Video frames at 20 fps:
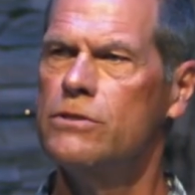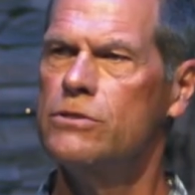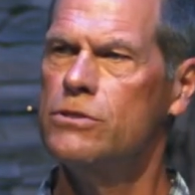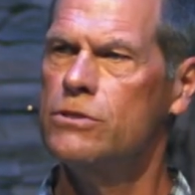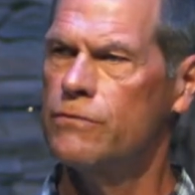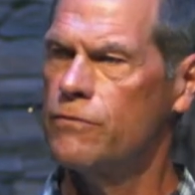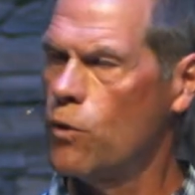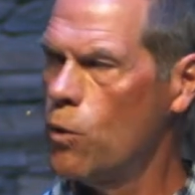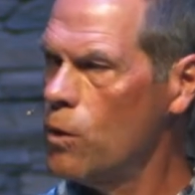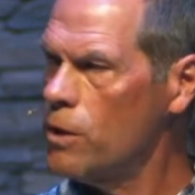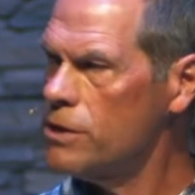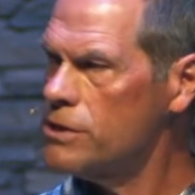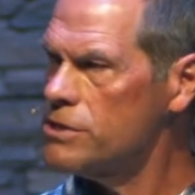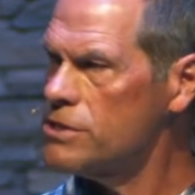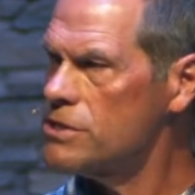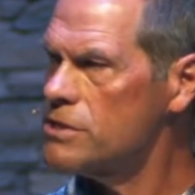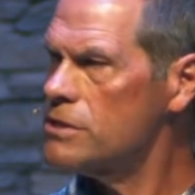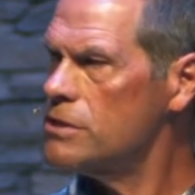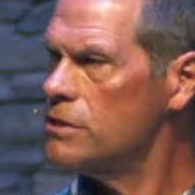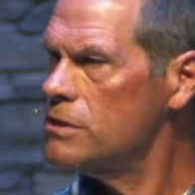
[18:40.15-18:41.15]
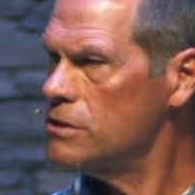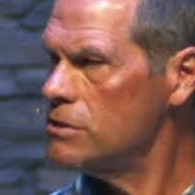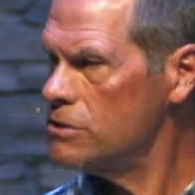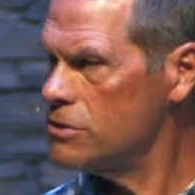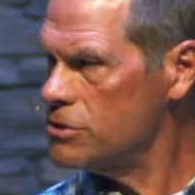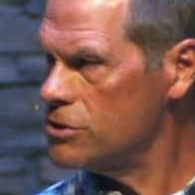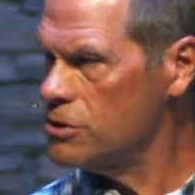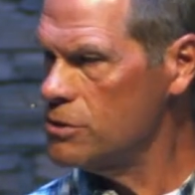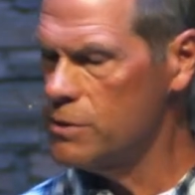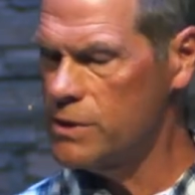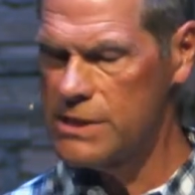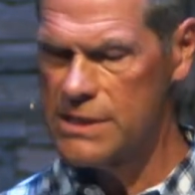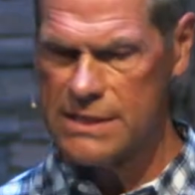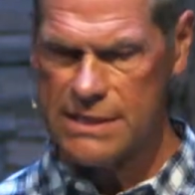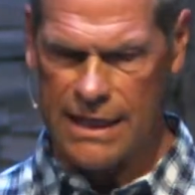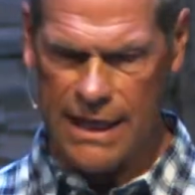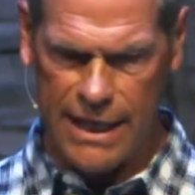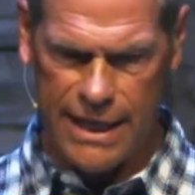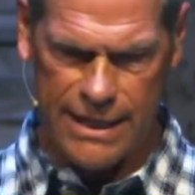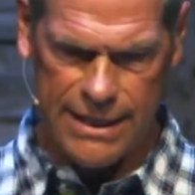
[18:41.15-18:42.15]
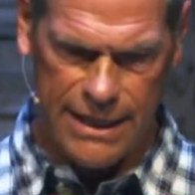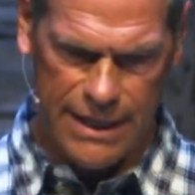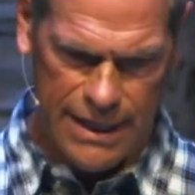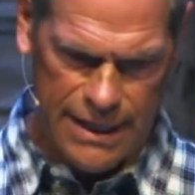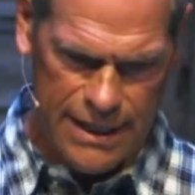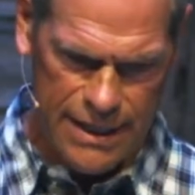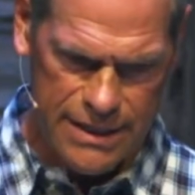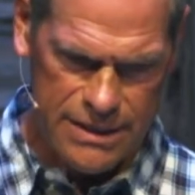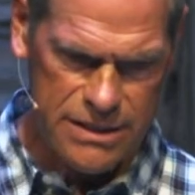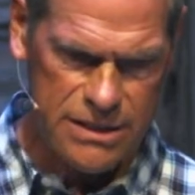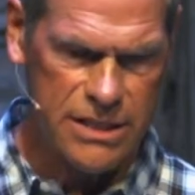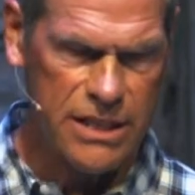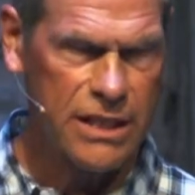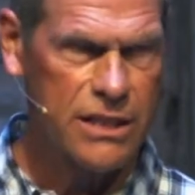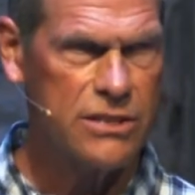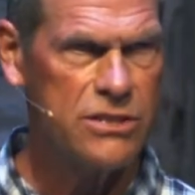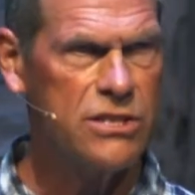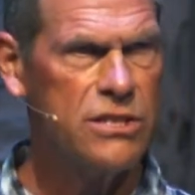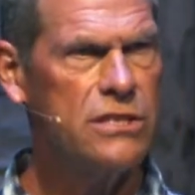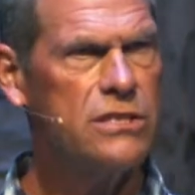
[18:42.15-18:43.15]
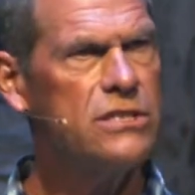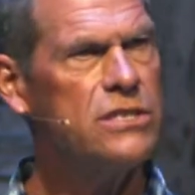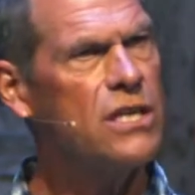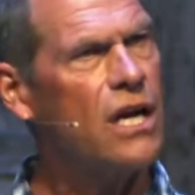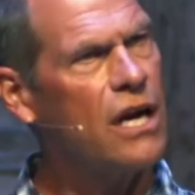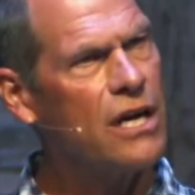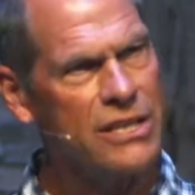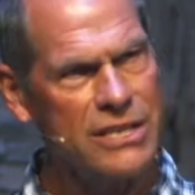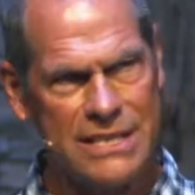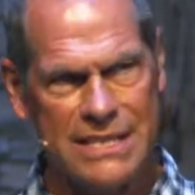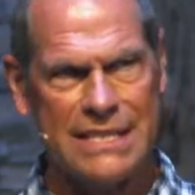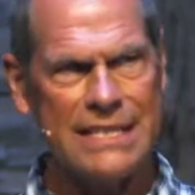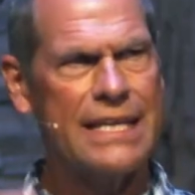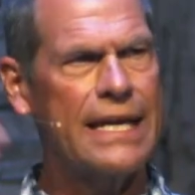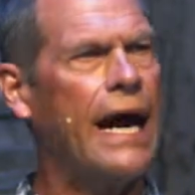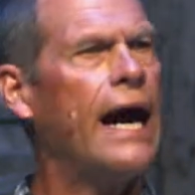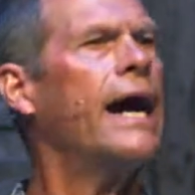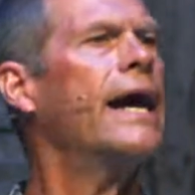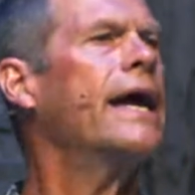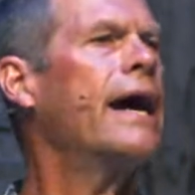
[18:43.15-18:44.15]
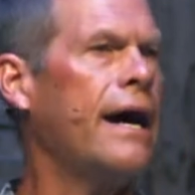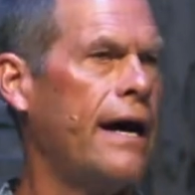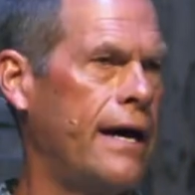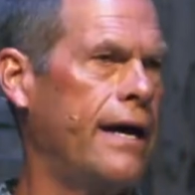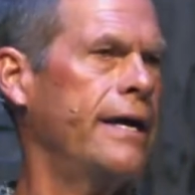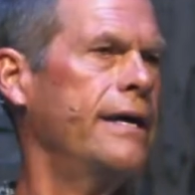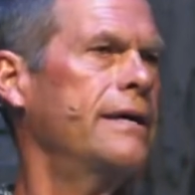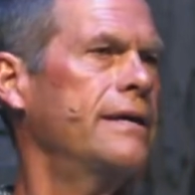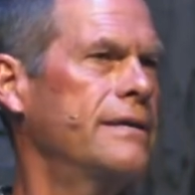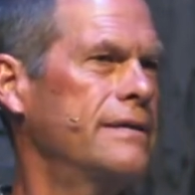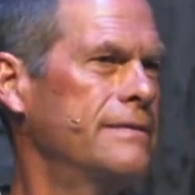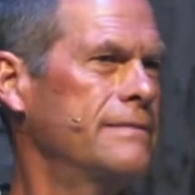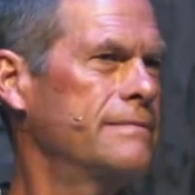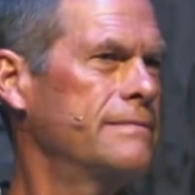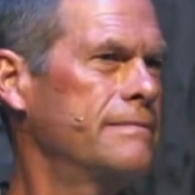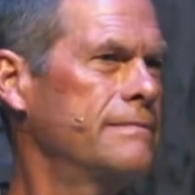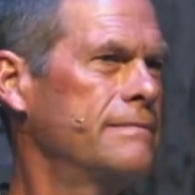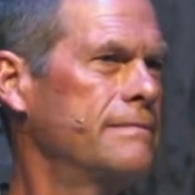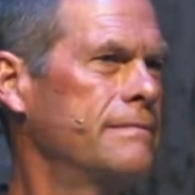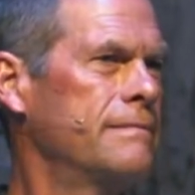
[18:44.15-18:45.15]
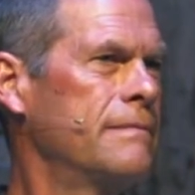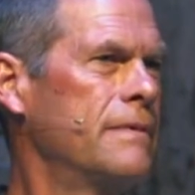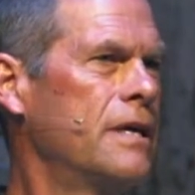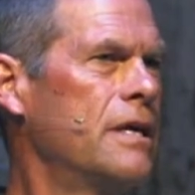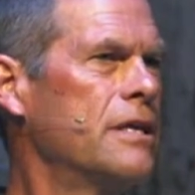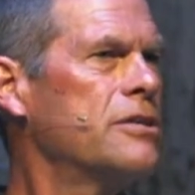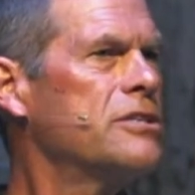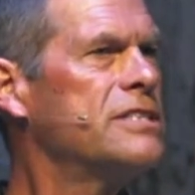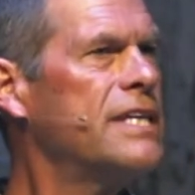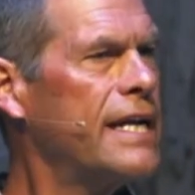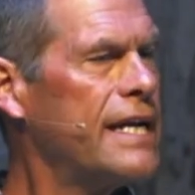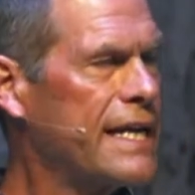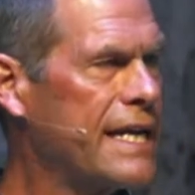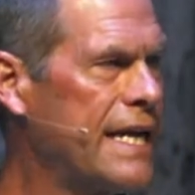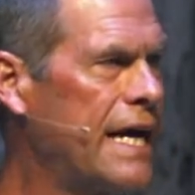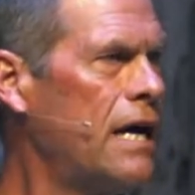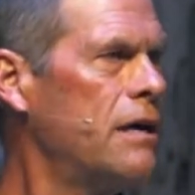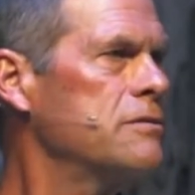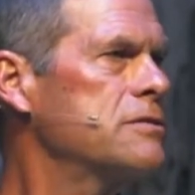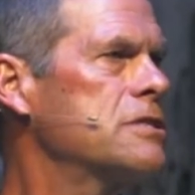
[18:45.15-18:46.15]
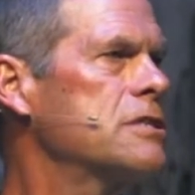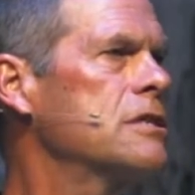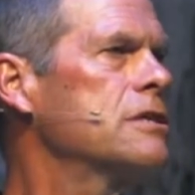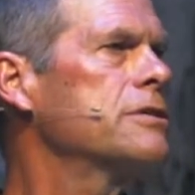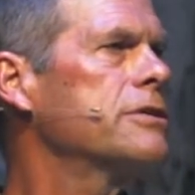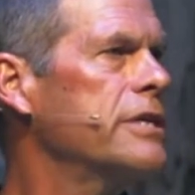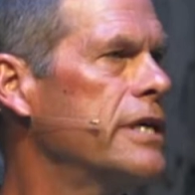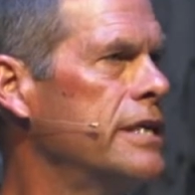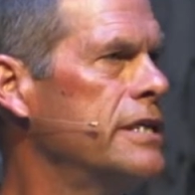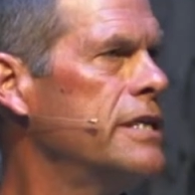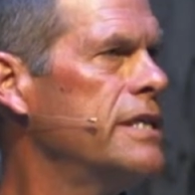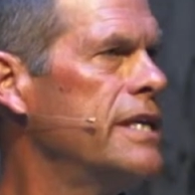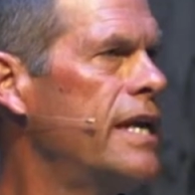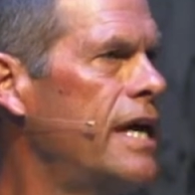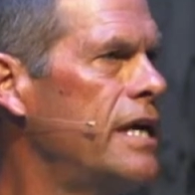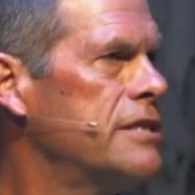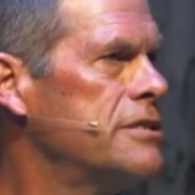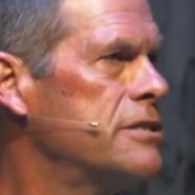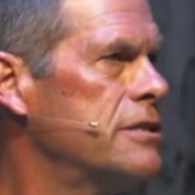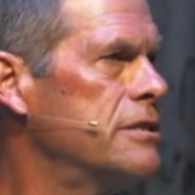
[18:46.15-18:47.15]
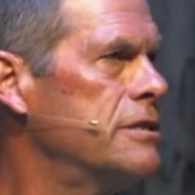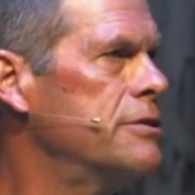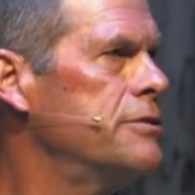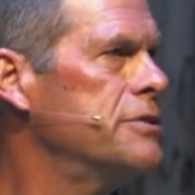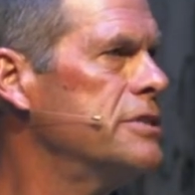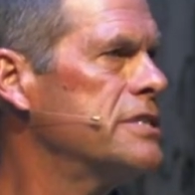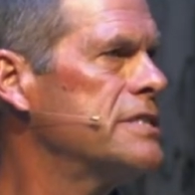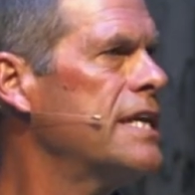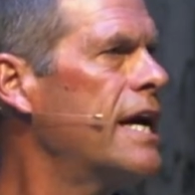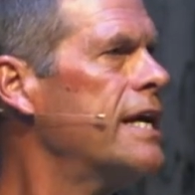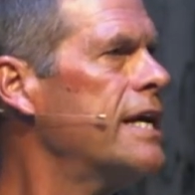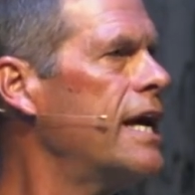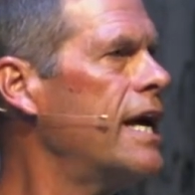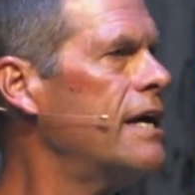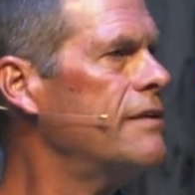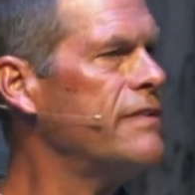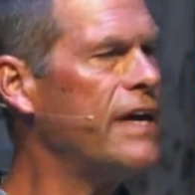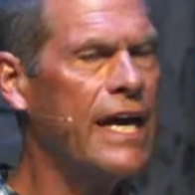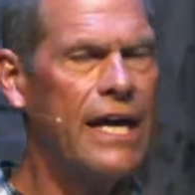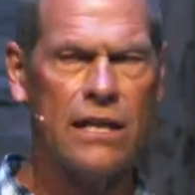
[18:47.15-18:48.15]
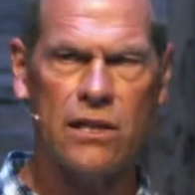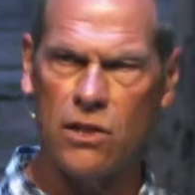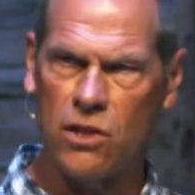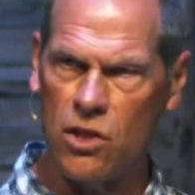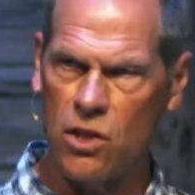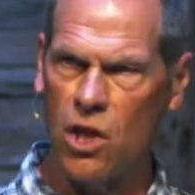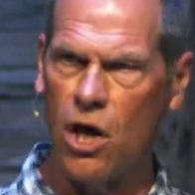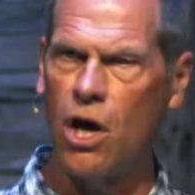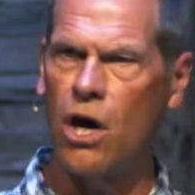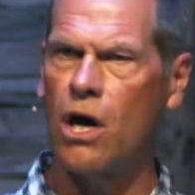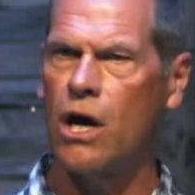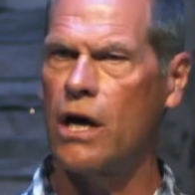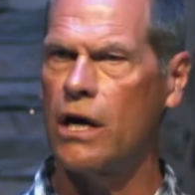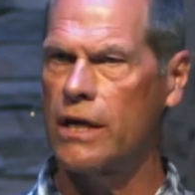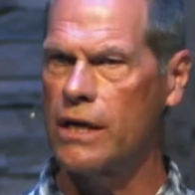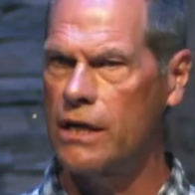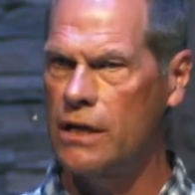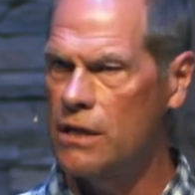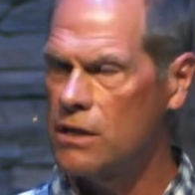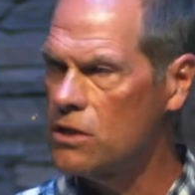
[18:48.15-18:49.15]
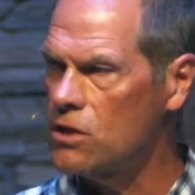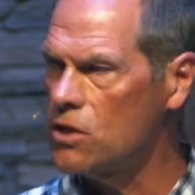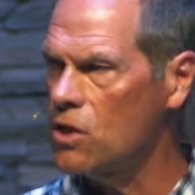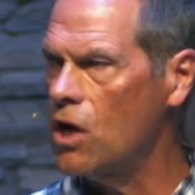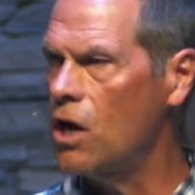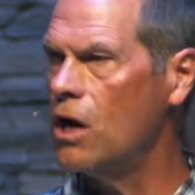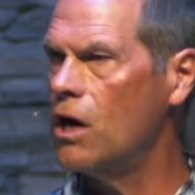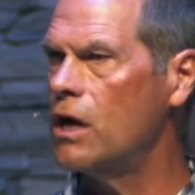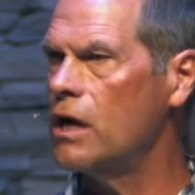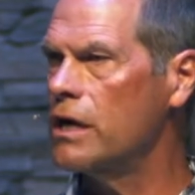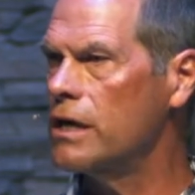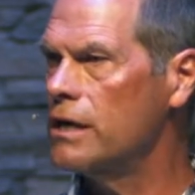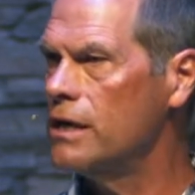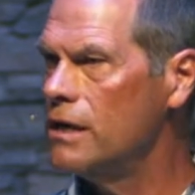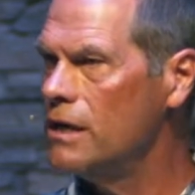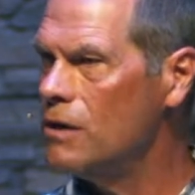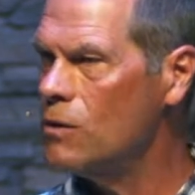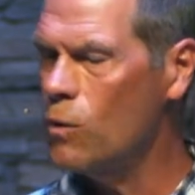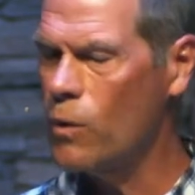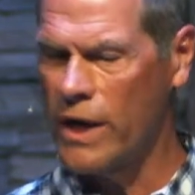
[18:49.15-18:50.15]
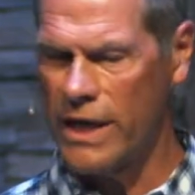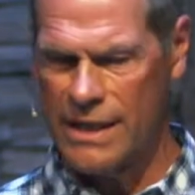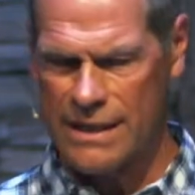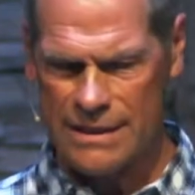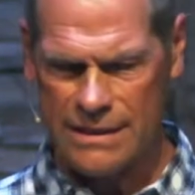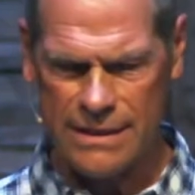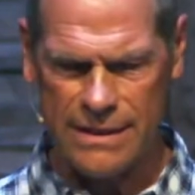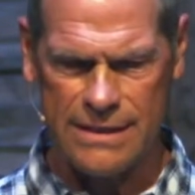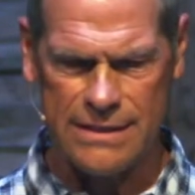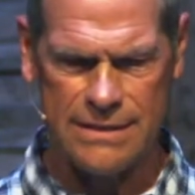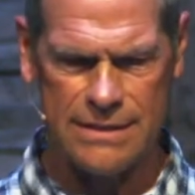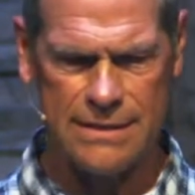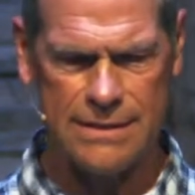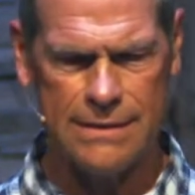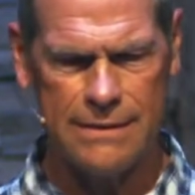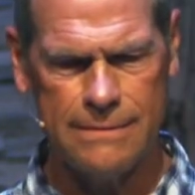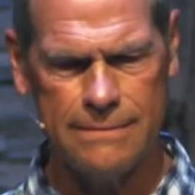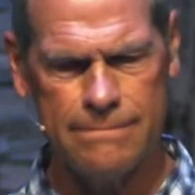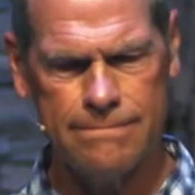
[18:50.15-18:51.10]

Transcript: Divorce, suicide, addictions are sky high. There's not a counselor in the nation who does not have a long, long waiting list.